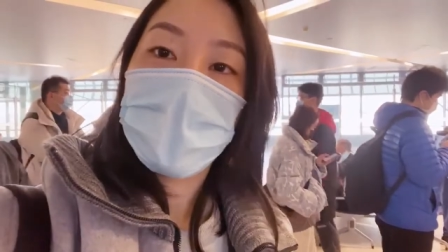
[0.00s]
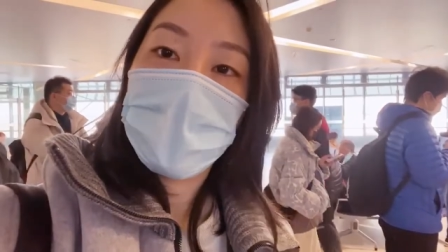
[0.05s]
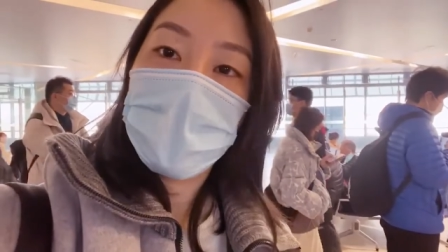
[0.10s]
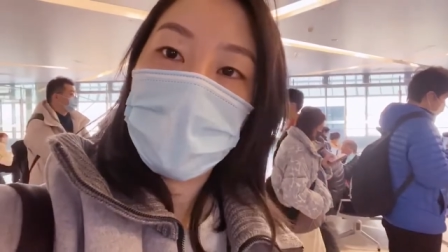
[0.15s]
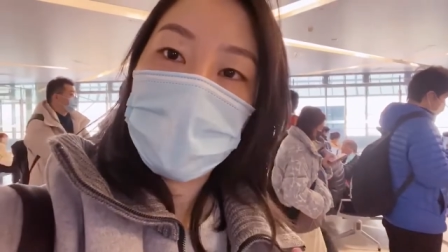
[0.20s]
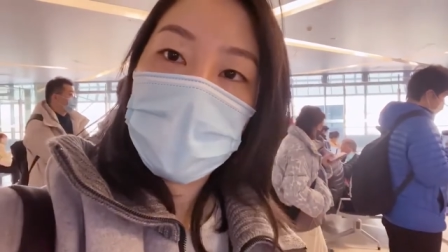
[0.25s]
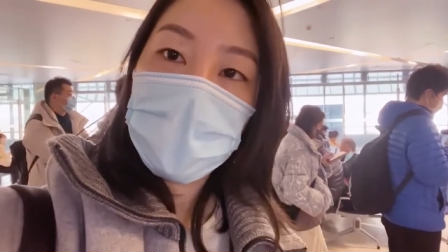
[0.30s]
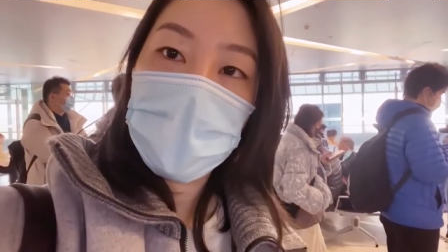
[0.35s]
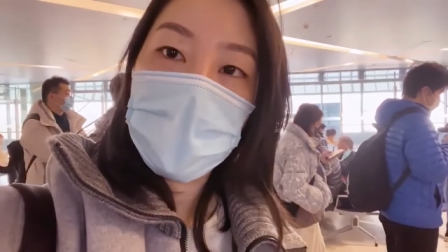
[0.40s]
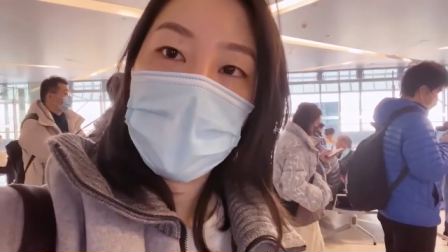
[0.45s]

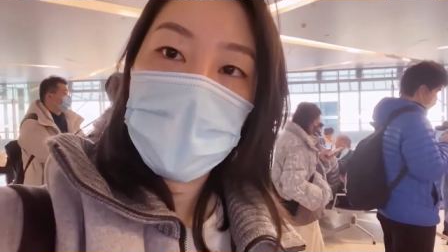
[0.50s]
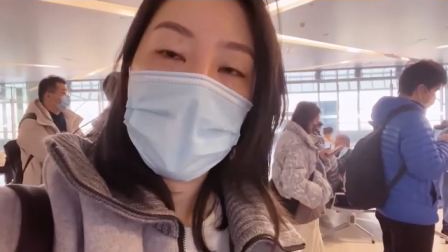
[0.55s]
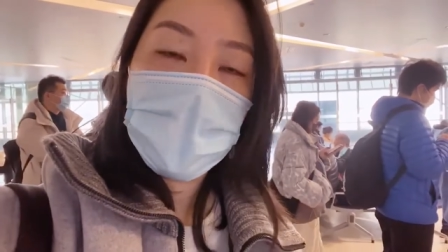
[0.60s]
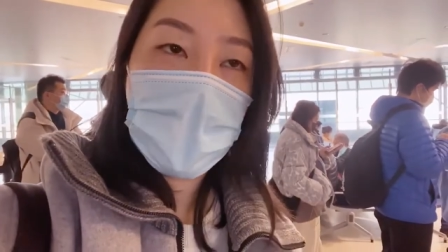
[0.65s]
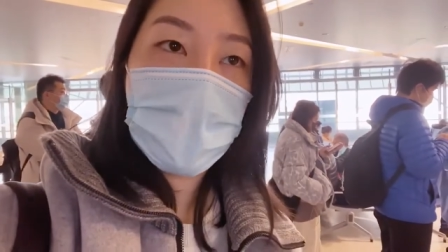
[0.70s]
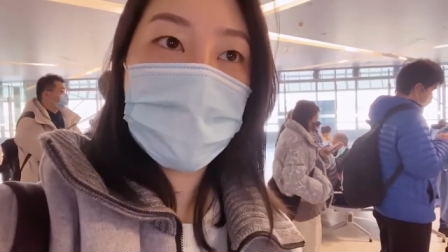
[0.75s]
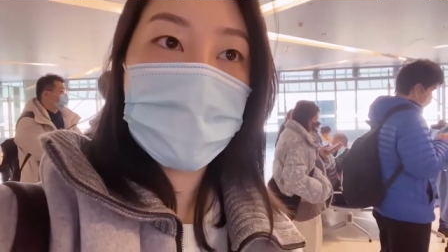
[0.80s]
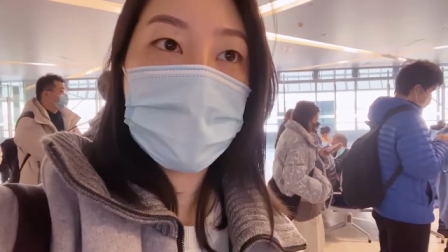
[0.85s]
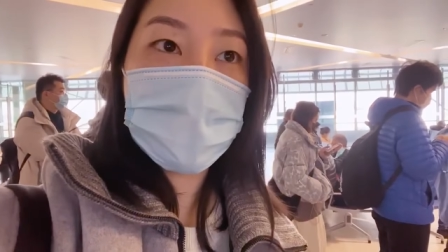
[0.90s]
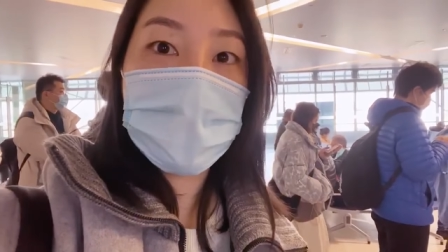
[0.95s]
Okay,
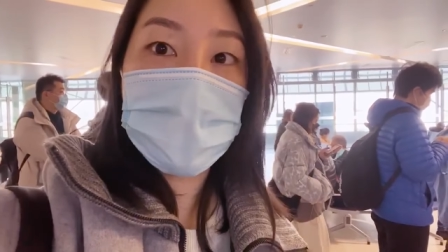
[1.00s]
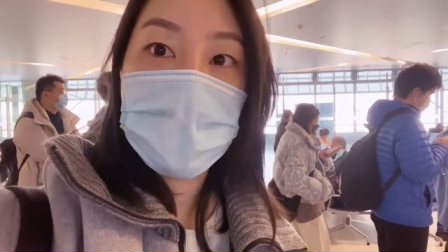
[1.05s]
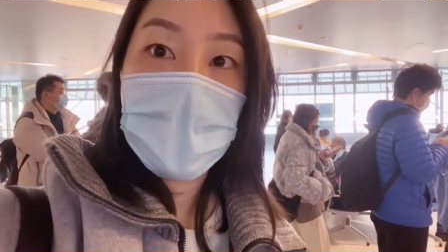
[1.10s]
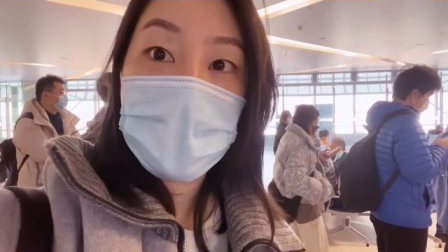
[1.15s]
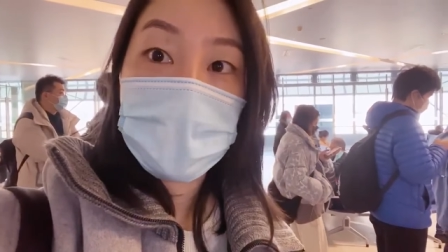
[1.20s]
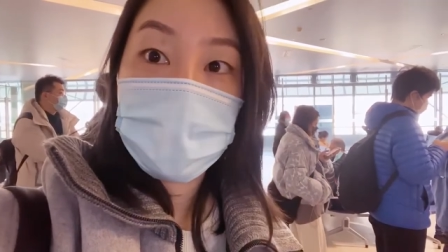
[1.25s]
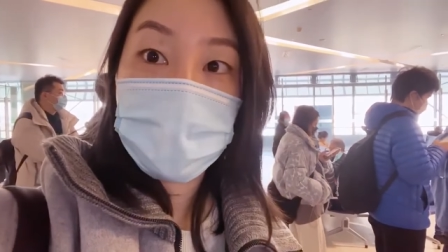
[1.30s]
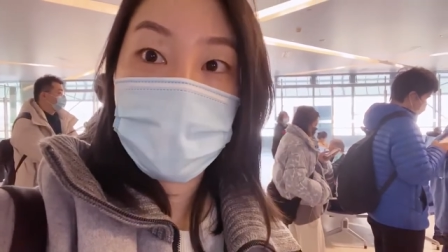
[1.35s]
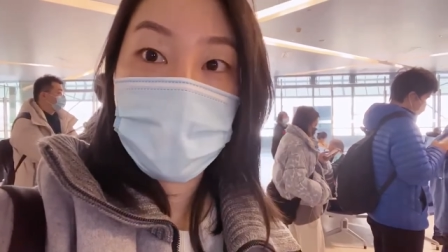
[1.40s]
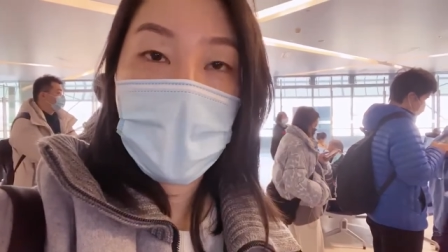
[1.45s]
now for the
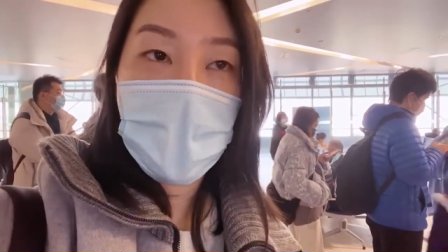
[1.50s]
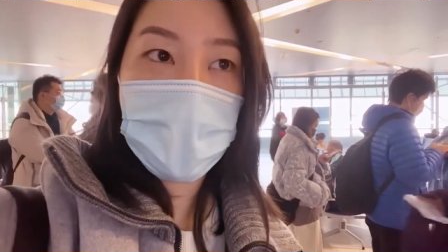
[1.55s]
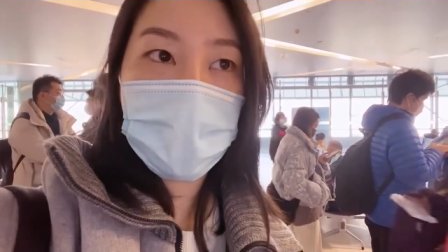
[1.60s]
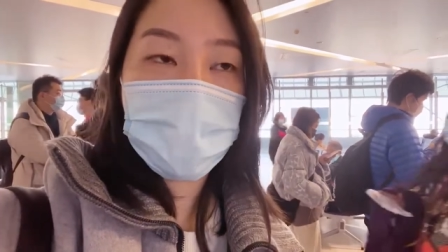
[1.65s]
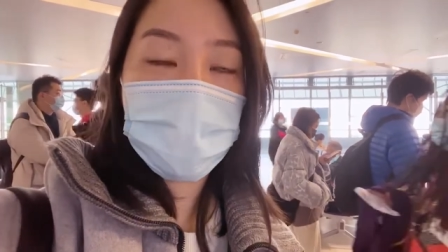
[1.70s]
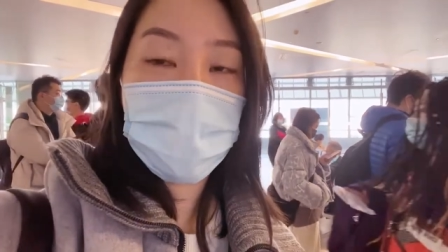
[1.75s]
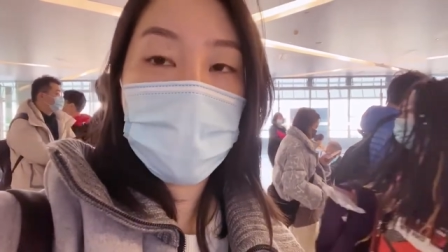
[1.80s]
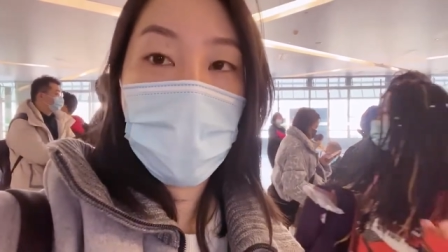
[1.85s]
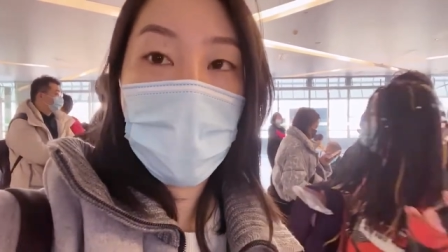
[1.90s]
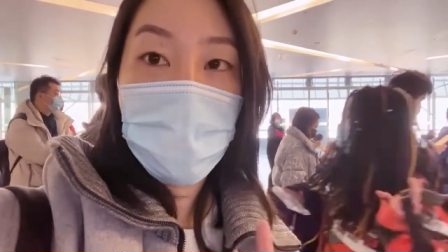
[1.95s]
next check,
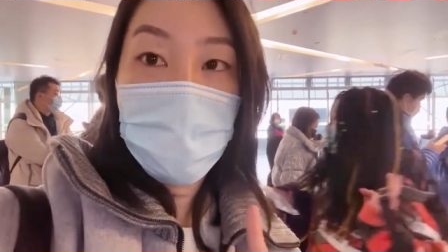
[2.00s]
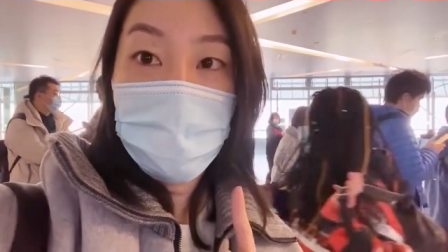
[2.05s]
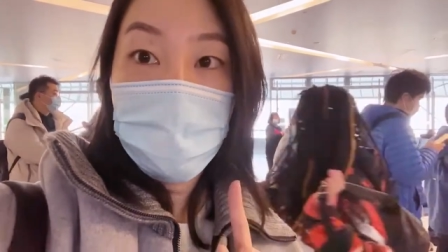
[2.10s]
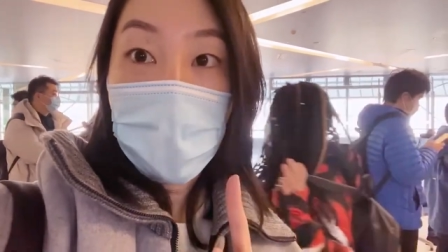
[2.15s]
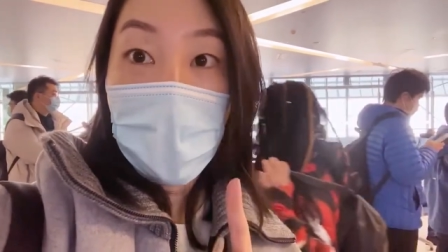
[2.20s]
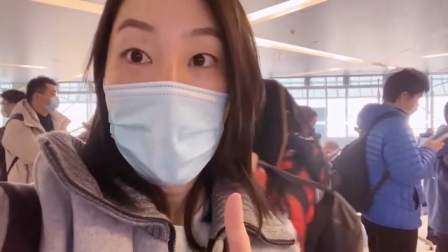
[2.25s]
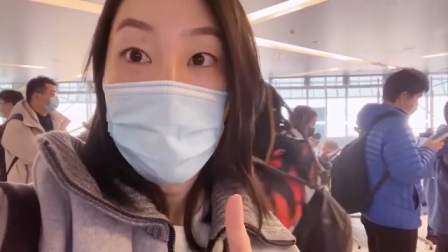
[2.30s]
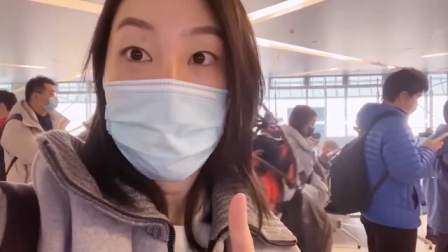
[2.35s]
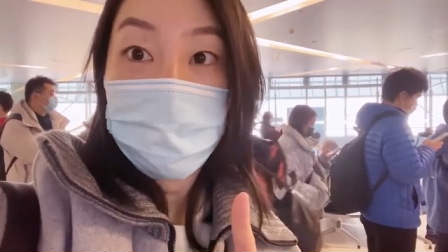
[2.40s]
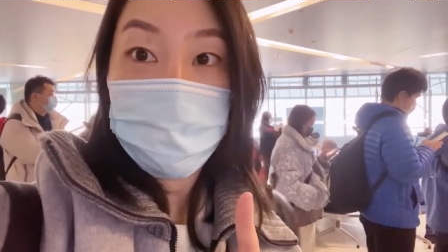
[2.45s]

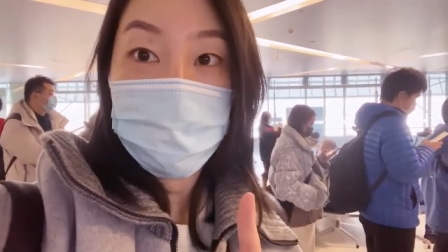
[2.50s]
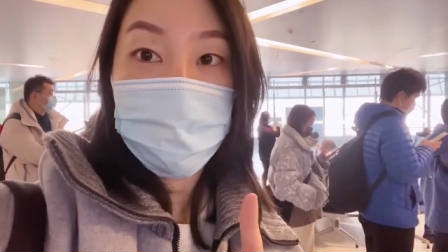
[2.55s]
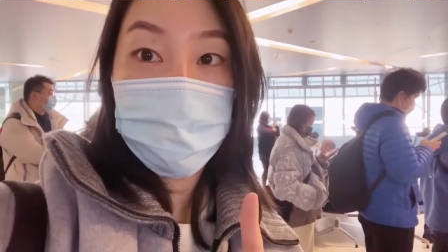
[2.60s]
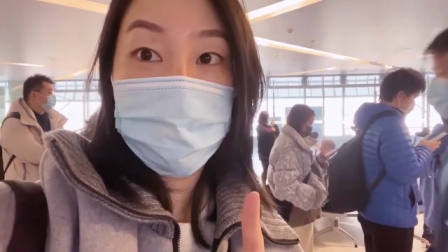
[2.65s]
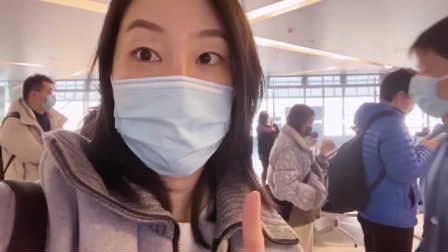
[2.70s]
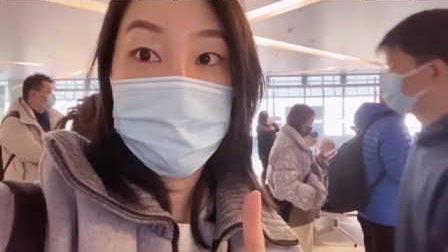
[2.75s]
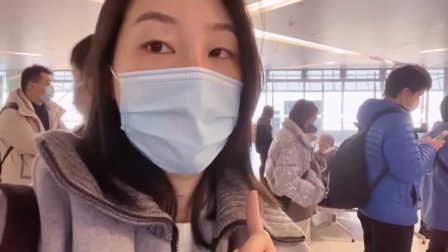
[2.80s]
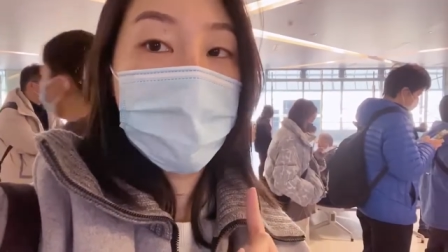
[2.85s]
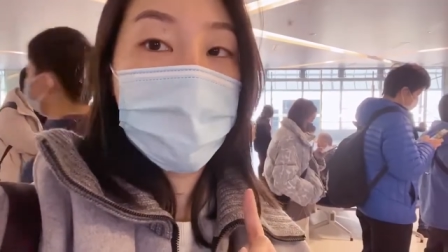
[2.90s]
bathroom.